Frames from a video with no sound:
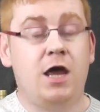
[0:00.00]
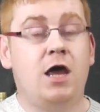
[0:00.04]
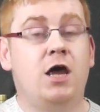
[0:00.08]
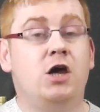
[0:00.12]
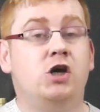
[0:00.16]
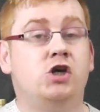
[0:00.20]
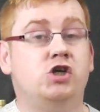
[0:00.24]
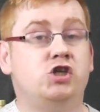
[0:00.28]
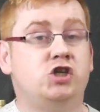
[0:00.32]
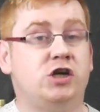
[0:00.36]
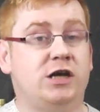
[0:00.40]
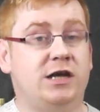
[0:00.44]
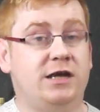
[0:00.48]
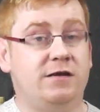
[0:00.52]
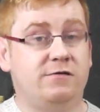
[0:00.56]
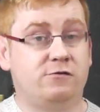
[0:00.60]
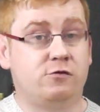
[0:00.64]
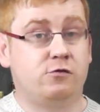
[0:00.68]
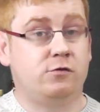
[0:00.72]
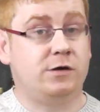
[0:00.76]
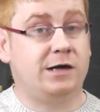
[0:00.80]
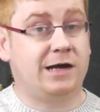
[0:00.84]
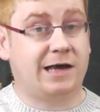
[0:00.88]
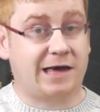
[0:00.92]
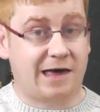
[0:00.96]
she is
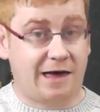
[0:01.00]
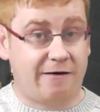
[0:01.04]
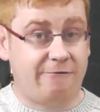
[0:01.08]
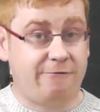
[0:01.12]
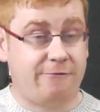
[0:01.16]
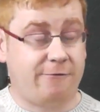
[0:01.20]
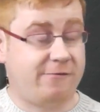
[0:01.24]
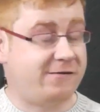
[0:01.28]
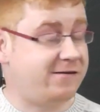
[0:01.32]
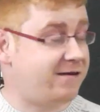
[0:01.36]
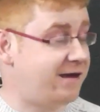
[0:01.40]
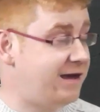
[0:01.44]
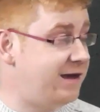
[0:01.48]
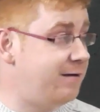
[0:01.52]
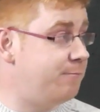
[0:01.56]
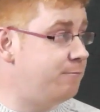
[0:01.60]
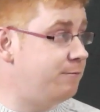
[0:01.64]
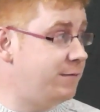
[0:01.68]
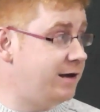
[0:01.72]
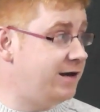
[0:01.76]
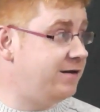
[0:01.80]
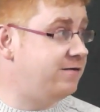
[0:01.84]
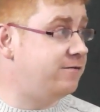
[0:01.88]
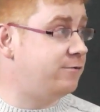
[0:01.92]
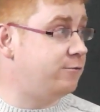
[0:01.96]
going to gaffer tape me
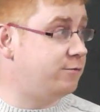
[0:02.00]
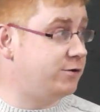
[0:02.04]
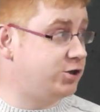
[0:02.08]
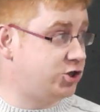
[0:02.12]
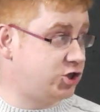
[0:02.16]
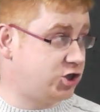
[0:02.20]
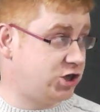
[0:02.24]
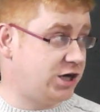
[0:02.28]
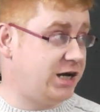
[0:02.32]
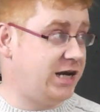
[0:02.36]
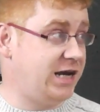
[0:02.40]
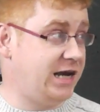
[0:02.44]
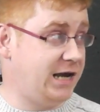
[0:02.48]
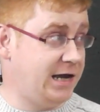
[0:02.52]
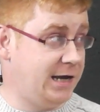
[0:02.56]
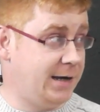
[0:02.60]
to a chair.